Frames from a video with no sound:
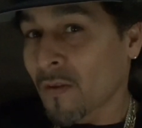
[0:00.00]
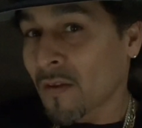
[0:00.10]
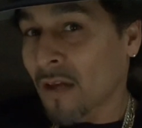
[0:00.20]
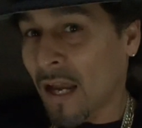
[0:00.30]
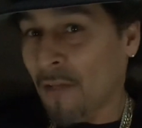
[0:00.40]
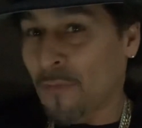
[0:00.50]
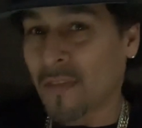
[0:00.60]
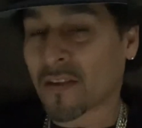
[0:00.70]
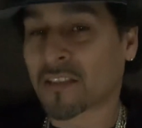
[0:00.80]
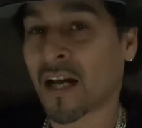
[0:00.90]
God, I
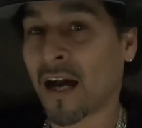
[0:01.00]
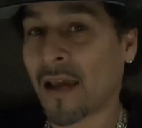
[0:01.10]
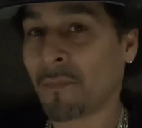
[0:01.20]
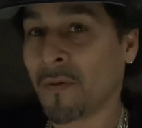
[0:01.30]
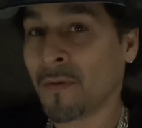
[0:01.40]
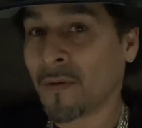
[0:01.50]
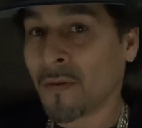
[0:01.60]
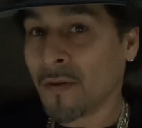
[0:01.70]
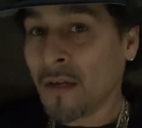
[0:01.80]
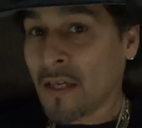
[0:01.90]
think the time,
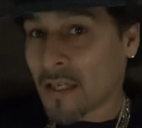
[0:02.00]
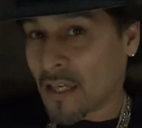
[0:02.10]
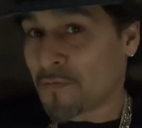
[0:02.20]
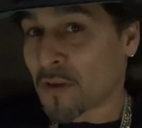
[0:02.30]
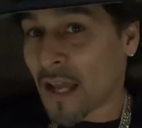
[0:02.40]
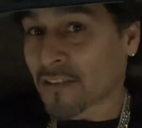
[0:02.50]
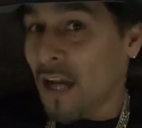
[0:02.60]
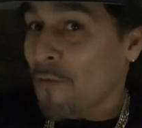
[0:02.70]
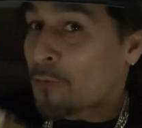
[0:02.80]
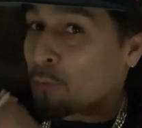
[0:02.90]
even as
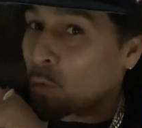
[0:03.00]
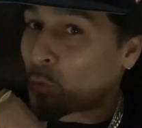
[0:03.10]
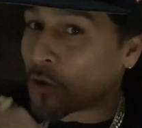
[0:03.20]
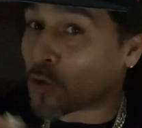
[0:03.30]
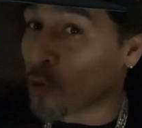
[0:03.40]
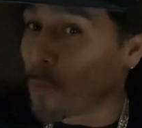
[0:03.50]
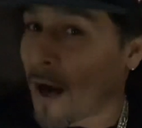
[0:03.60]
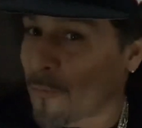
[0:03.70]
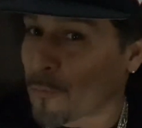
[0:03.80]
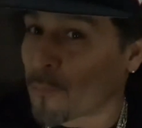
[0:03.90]
I threw the
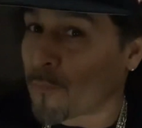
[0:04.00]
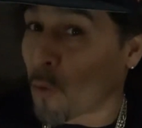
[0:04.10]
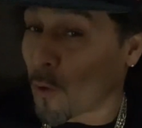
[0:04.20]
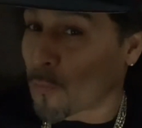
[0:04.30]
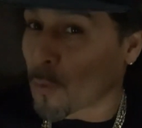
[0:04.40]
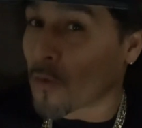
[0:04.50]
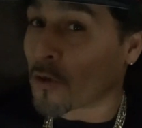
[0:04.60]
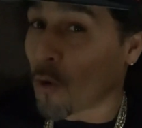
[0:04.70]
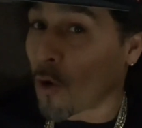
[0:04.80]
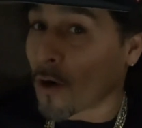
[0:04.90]
2x4 through the
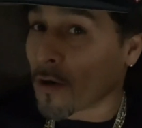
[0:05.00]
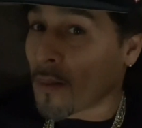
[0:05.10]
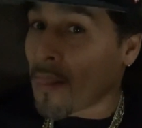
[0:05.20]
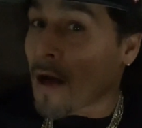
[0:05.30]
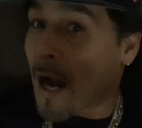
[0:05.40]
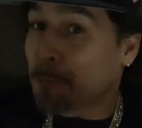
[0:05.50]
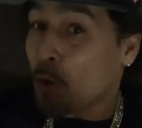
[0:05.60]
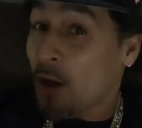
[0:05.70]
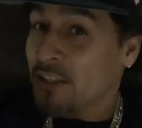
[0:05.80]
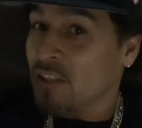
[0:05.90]
door, I
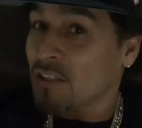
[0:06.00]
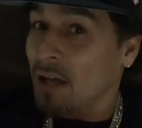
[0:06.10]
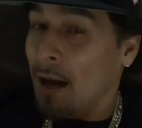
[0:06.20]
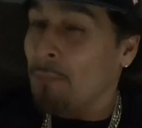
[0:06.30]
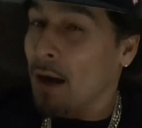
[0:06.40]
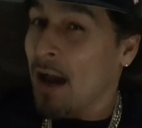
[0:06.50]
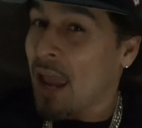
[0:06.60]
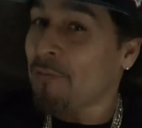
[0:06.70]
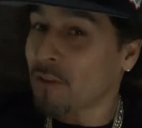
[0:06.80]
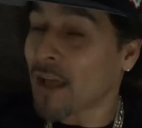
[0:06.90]

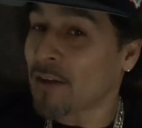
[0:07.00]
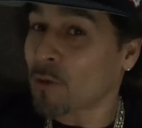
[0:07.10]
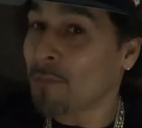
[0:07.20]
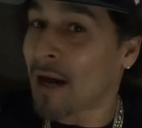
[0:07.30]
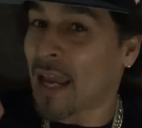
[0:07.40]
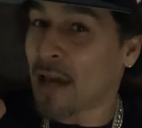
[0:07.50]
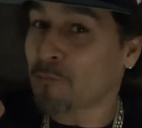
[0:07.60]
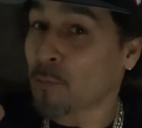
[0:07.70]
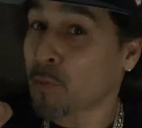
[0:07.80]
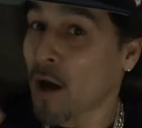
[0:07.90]
had the lighter in my hand
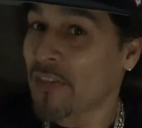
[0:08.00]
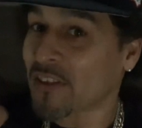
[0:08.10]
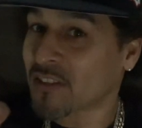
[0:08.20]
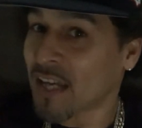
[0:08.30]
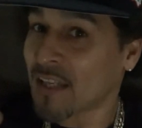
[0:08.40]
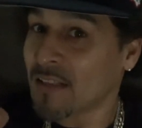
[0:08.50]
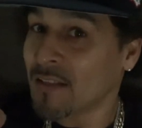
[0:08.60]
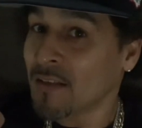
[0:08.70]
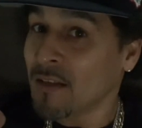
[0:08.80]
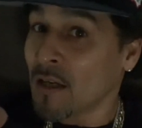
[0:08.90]
from probably the second,
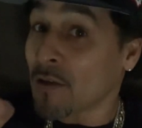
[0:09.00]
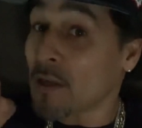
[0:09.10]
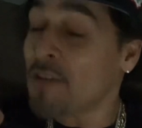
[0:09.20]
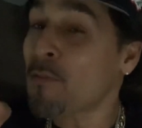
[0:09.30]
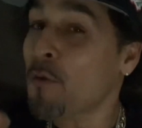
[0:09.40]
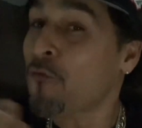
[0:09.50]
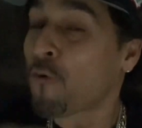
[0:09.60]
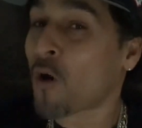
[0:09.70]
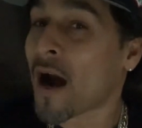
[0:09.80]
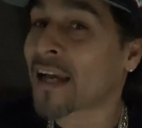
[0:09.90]
even
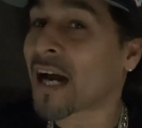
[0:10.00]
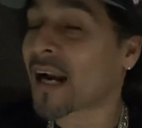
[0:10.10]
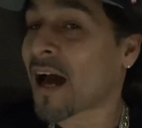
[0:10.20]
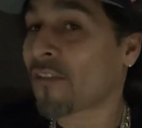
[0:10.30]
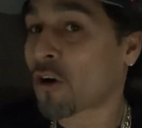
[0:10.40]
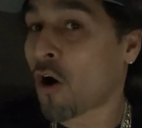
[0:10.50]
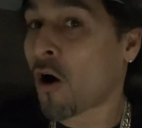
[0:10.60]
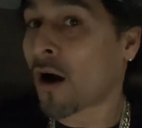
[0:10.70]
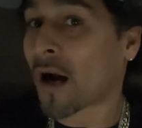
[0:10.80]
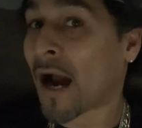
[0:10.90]
before I got out of the
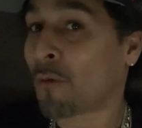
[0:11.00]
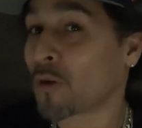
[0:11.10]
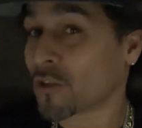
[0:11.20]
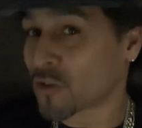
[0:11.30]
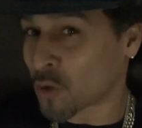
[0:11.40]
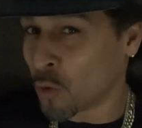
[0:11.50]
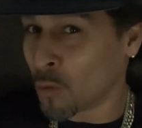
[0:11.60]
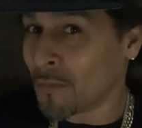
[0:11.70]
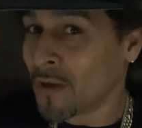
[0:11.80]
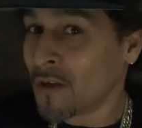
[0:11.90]
car, I would
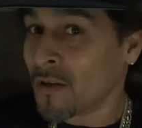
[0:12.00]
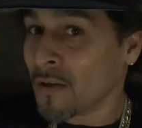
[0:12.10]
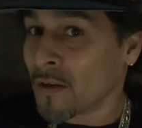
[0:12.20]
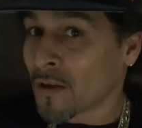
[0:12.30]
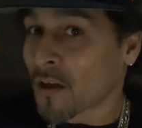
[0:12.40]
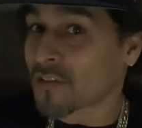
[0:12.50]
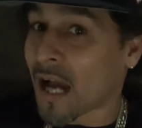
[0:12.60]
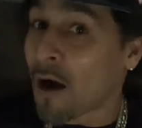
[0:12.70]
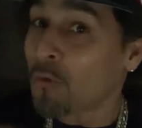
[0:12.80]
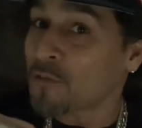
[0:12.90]
assume, because
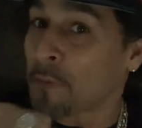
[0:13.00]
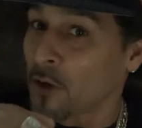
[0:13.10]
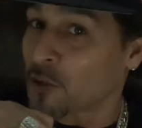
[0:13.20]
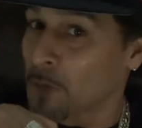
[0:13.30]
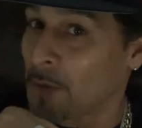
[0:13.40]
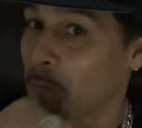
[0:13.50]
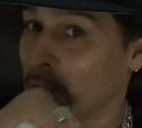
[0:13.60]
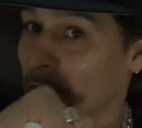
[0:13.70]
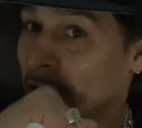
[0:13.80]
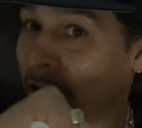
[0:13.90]
I always punch people
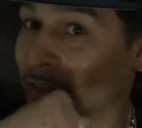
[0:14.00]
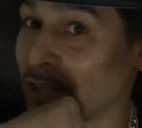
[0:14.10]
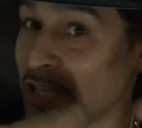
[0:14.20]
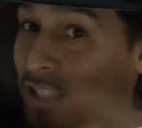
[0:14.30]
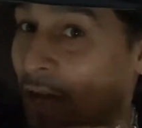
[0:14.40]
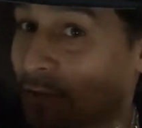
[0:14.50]
and at least have a